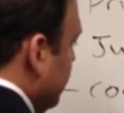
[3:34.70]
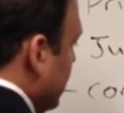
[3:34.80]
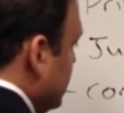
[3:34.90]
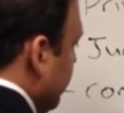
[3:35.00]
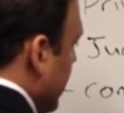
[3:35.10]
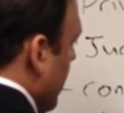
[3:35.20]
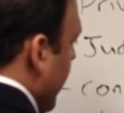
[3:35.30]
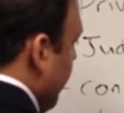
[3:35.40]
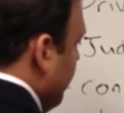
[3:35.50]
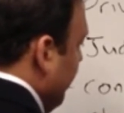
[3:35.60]
Doesn't
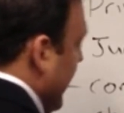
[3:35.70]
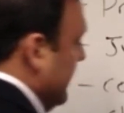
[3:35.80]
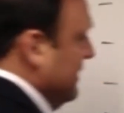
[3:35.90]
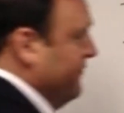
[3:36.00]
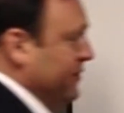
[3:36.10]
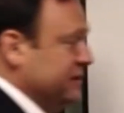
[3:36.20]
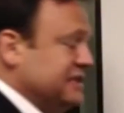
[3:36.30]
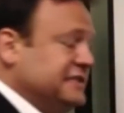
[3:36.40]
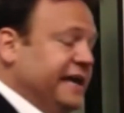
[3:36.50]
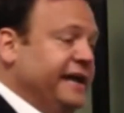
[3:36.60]
require a filing fee with
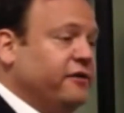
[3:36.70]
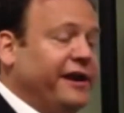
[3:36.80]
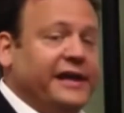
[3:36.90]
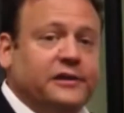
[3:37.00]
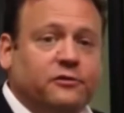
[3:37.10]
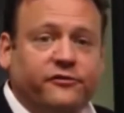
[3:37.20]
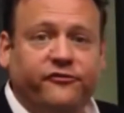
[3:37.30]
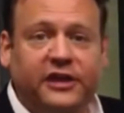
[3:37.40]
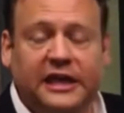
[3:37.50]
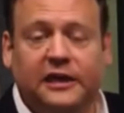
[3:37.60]
the state or an annual
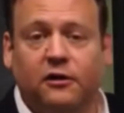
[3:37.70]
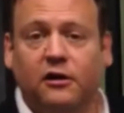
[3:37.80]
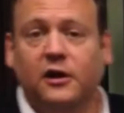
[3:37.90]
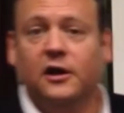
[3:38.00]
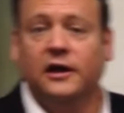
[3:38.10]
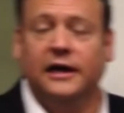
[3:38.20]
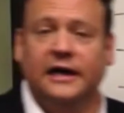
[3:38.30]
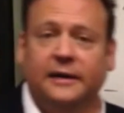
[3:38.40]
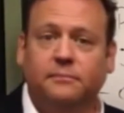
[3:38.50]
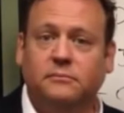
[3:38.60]
fee or
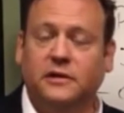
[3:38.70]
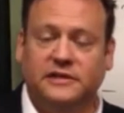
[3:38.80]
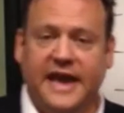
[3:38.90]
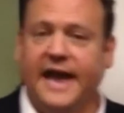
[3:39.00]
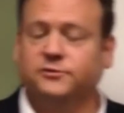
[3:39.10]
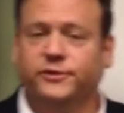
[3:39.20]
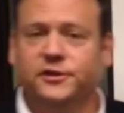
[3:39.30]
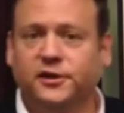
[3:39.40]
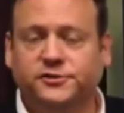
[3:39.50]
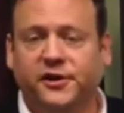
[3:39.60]
tax
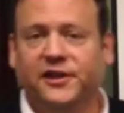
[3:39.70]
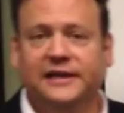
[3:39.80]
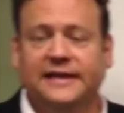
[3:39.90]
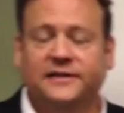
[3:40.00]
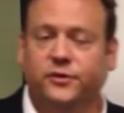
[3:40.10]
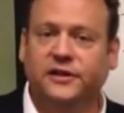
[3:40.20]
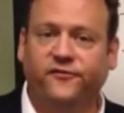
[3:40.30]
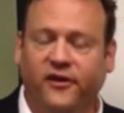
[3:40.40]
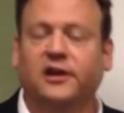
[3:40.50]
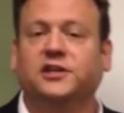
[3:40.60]
returns or anything like that. So it
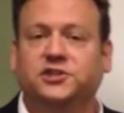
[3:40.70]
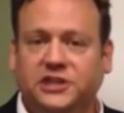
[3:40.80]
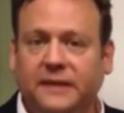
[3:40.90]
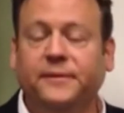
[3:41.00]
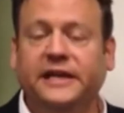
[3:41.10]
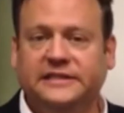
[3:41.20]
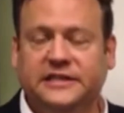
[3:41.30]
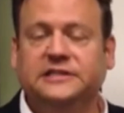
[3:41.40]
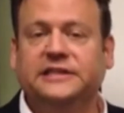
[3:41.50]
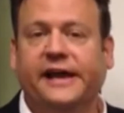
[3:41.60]
is fairly cheap and
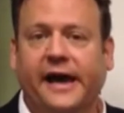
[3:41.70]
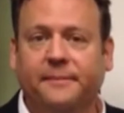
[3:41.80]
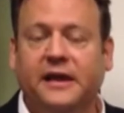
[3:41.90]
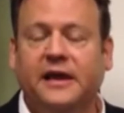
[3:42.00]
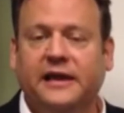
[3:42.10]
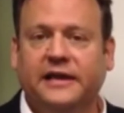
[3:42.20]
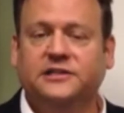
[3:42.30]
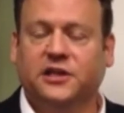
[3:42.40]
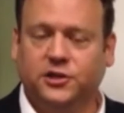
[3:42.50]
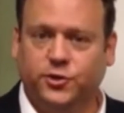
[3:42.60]
easy to set up. It
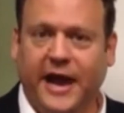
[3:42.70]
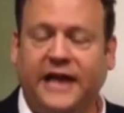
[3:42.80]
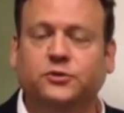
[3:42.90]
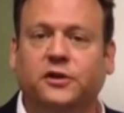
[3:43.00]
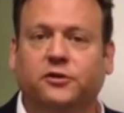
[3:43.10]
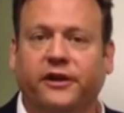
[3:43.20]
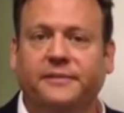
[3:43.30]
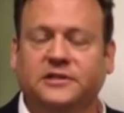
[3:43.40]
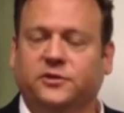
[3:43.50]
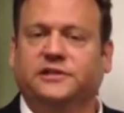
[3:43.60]
is a contractual
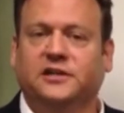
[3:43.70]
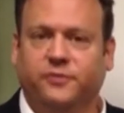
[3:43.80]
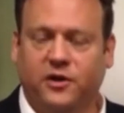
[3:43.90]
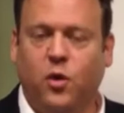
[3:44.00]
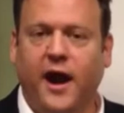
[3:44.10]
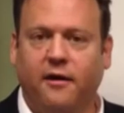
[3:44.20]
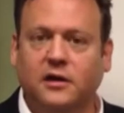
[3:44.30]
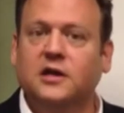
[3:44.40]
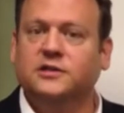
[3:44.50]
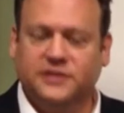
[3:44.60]
agreement, so it does
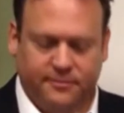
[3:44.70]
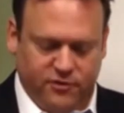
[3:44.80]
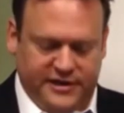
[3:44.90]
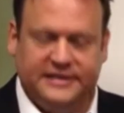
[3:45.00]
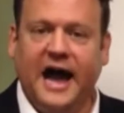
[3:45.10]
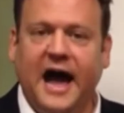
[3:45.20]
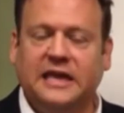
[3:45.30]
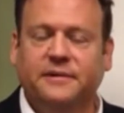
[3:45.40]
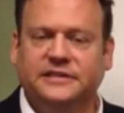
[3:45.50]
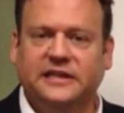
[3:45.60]
require some written
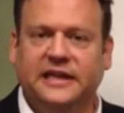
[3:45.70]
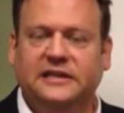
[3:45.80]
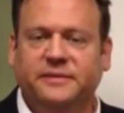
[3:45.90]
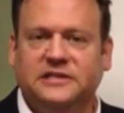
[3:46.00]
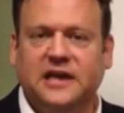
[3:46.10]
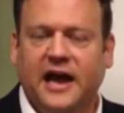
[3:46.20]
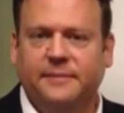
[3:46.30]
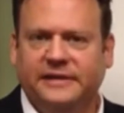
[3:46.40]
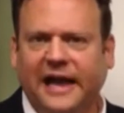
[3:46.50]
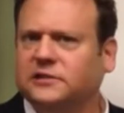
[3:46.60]
documents that need to be
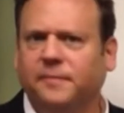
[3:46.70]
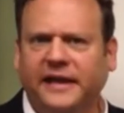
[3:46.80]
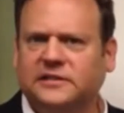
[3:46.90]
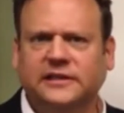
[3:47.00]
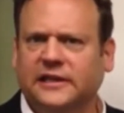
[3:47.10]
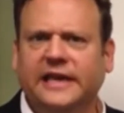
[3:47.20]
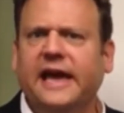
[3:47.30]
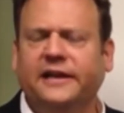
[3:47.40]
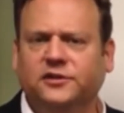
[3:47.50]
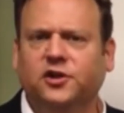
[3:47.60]
signed, but that's basically
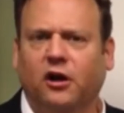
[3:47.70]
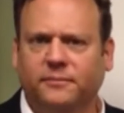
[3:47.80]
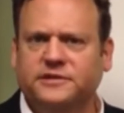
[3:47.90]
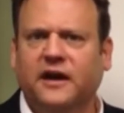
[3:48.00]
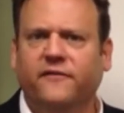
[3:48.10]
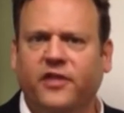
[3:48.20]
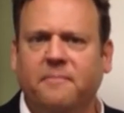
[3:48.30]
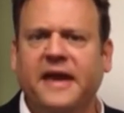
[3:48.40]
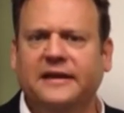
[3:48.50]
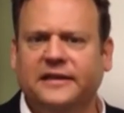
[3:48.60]
it in terms of the
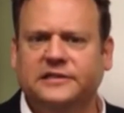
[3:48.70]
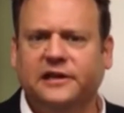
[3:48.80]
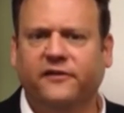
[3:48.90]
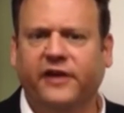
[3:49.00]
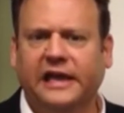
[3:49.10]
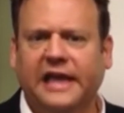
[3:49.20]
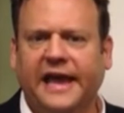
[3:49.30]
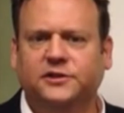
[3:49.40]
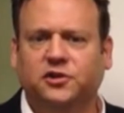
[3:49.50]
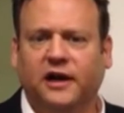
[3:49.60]
maintenance of a
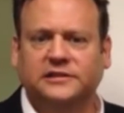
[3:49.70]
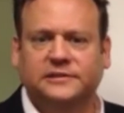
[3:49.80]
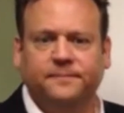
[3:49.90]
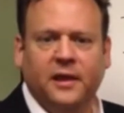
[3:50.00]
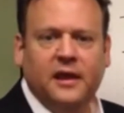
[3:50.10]
land trust.